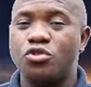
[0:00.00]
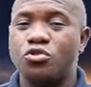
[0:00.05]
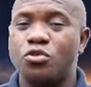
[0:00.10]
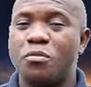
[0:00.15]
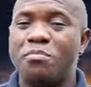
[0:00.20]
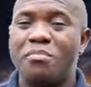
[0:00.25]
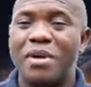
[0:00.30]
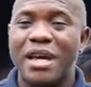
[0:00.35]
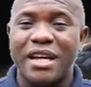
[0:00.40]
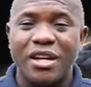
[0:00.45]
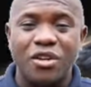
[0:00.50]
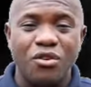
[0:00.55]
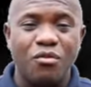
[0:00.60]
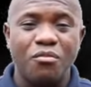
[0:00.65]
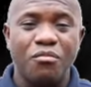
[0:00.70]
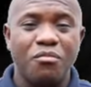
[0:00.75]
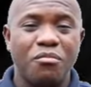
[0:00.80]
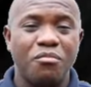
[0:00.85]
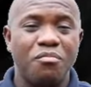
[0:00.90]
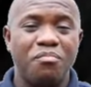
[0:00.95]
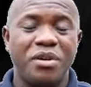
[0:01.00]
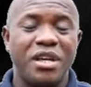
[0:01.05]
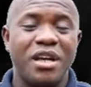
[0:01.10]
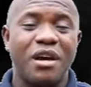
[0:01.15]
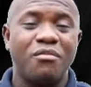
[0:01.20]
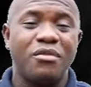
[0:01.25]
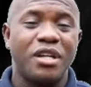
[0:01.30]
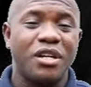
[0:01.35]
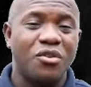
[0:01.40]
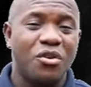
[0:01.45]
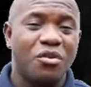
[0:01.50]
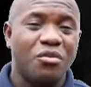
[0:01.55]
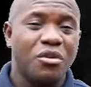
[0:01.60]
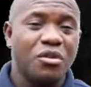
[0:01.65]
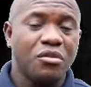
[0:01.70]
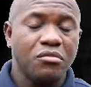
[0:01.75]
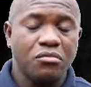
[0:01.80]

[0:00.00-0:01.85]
to make you be, you know,